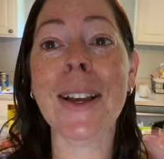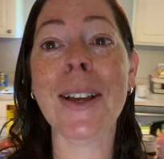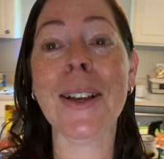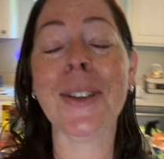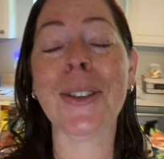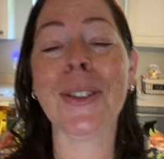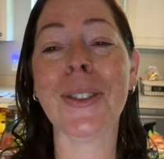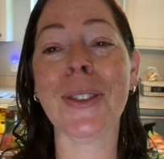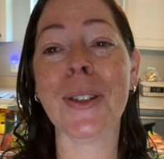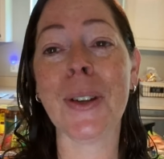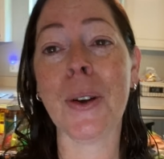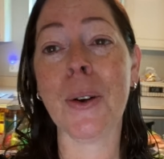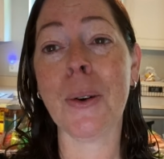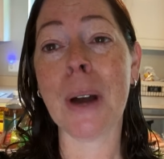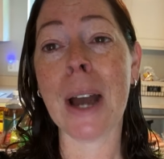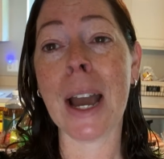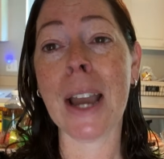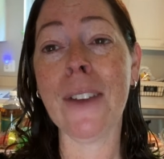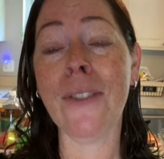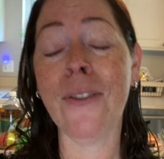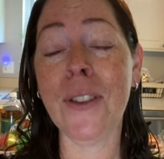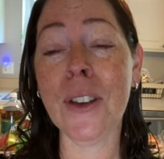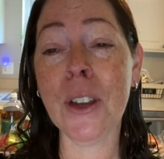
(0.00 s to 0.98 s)
So
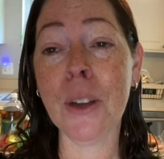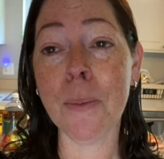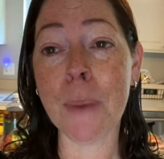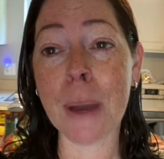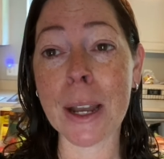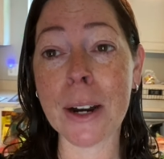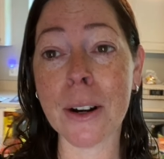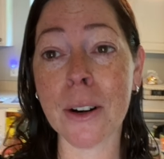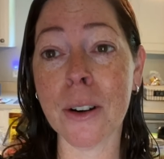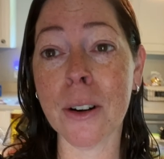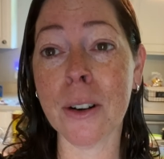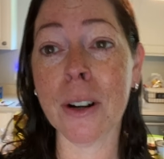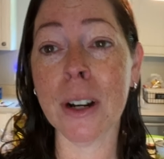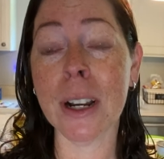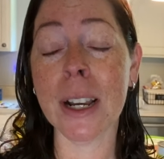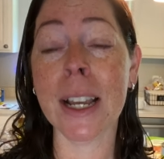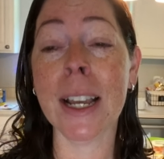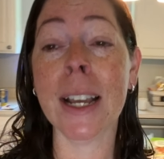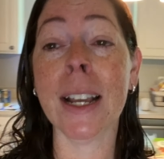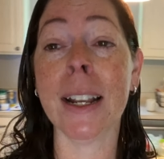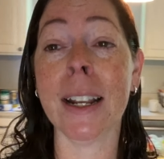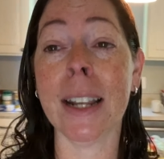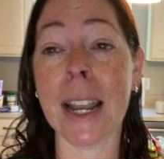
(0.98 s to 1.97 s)
I feel better,
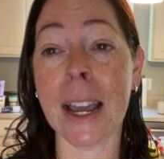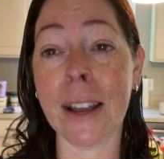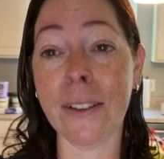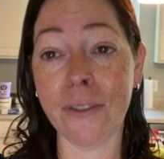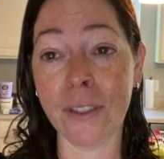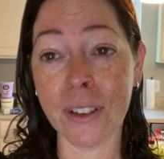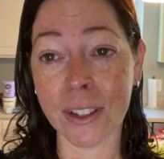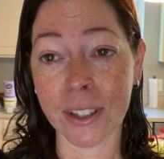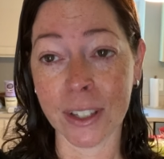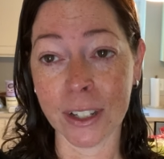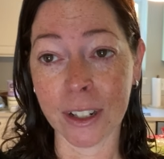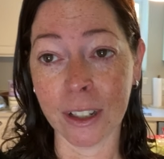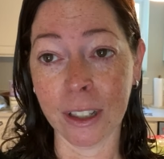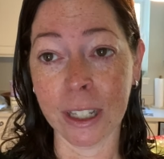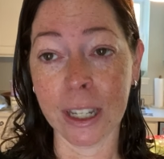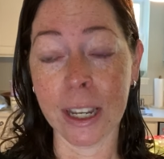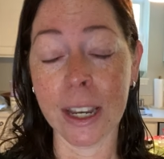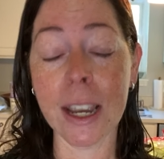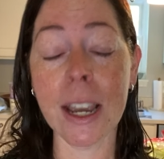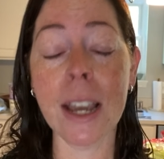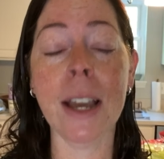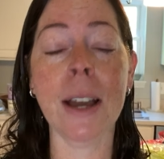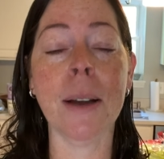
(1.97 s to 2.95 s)
not
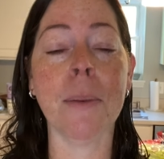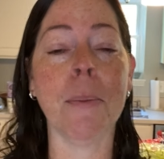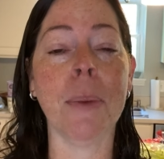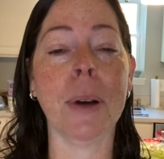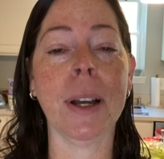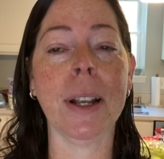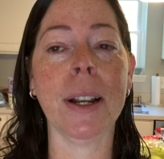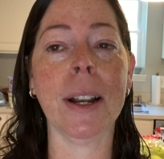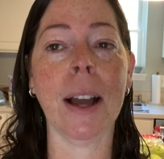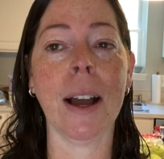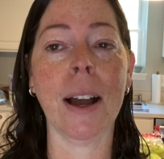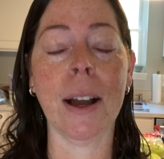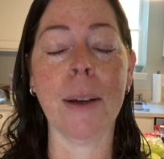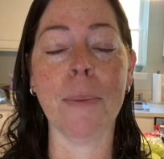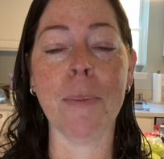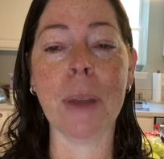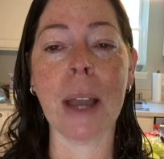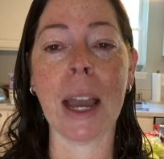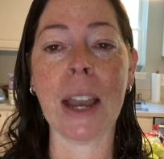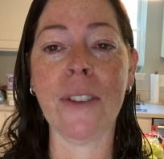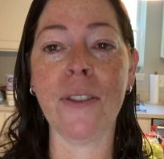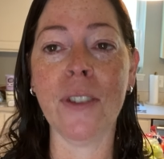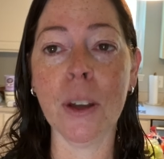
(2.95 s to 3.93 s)
physically, but
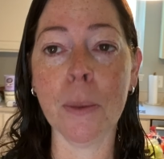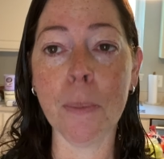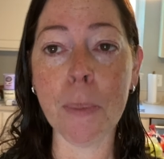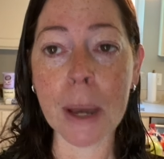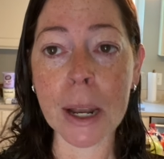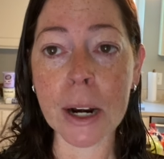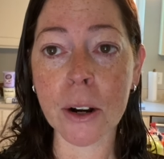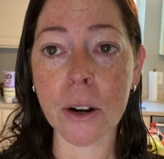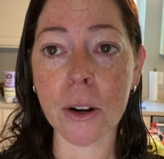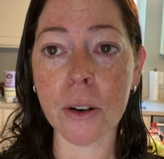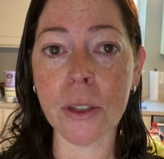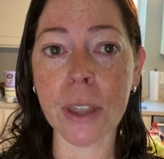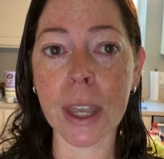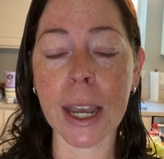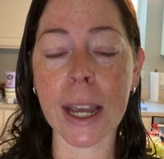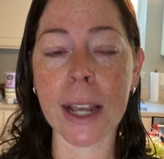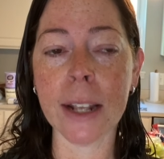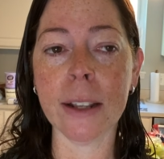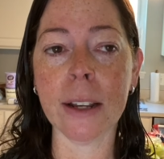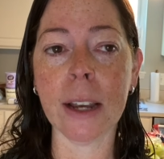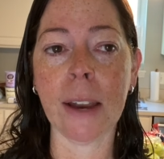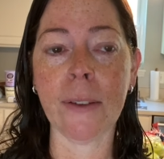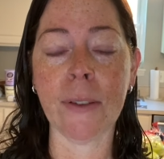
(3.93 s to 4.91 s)
um, I feel better
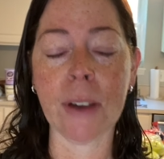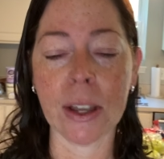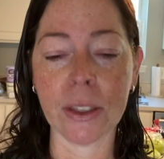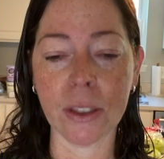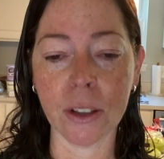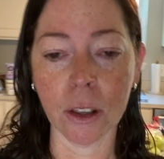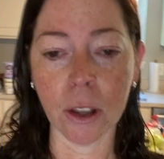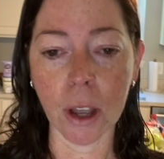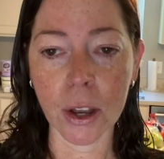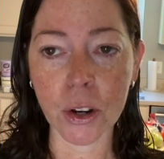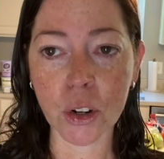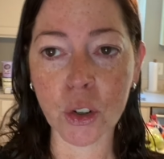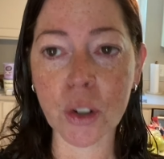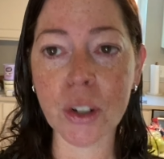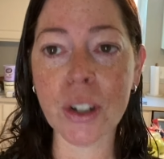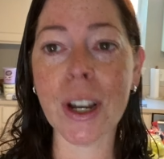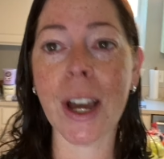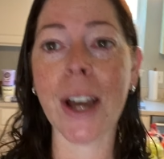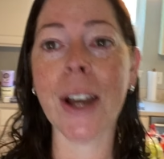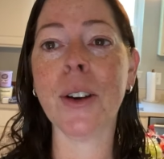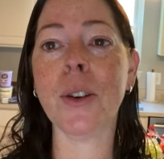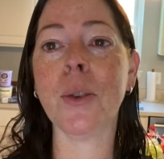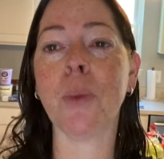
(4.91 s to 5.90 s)
that I've got the laundry
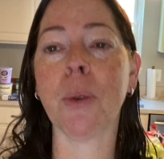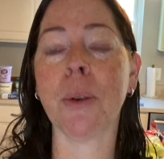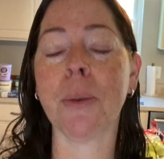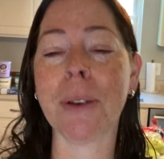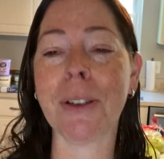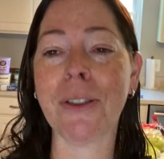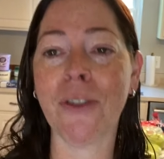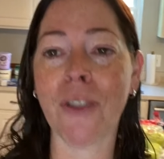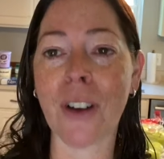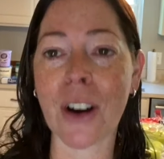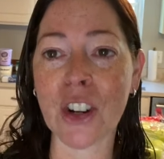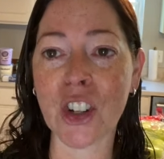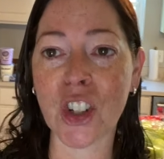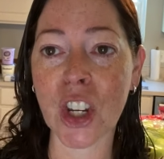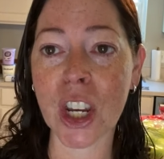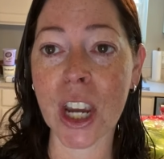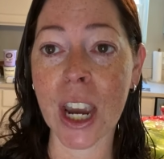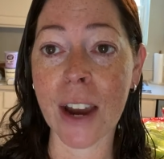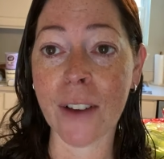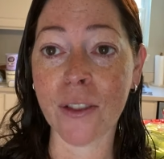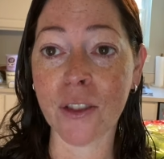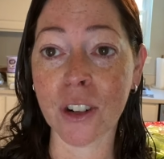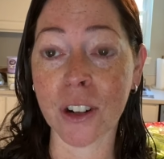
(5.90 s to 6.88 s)
done. We're
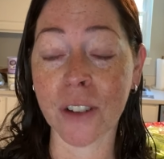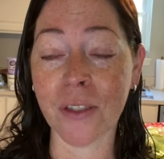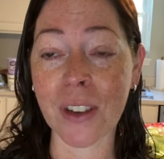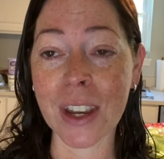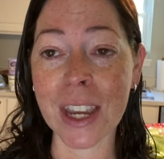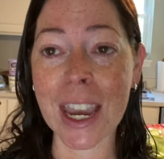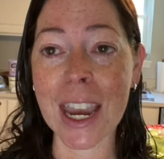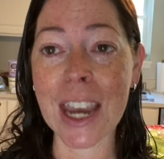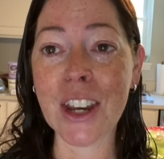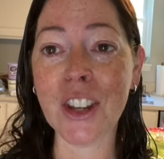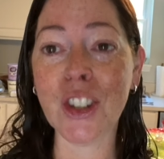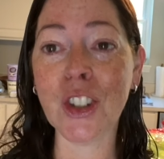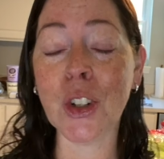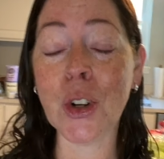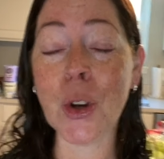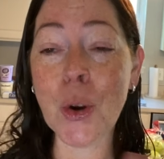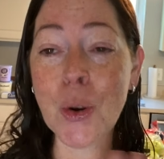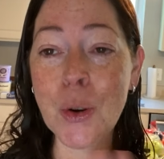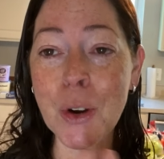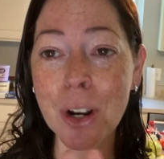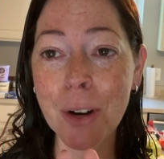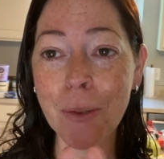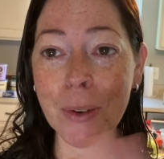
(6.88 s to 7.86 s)
refreshing after a vacation.
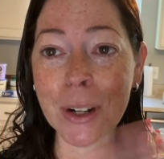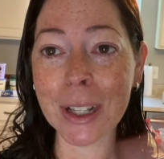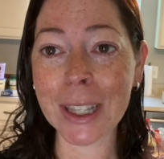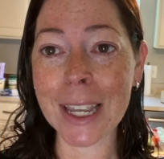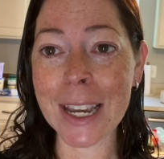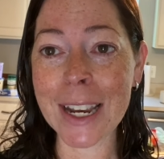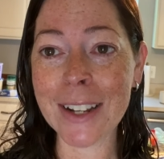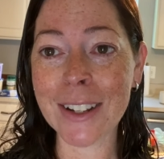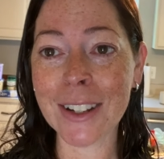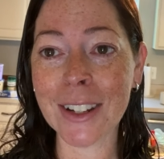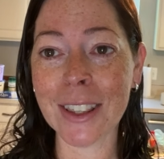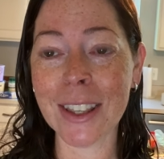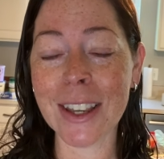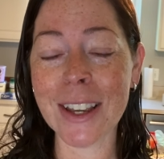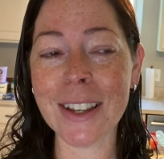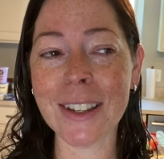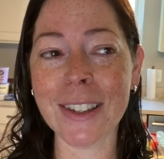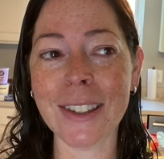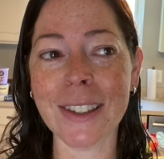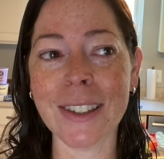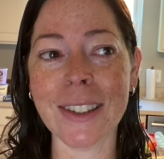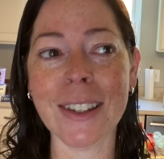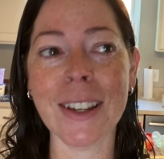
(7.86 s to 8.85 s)
Who can relate to
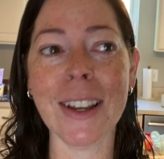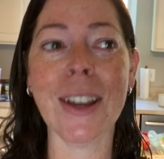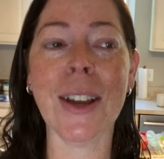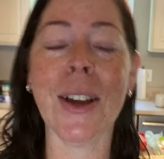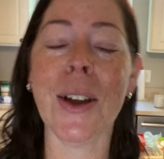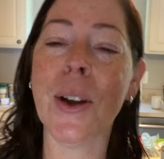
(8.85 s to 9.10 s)
this?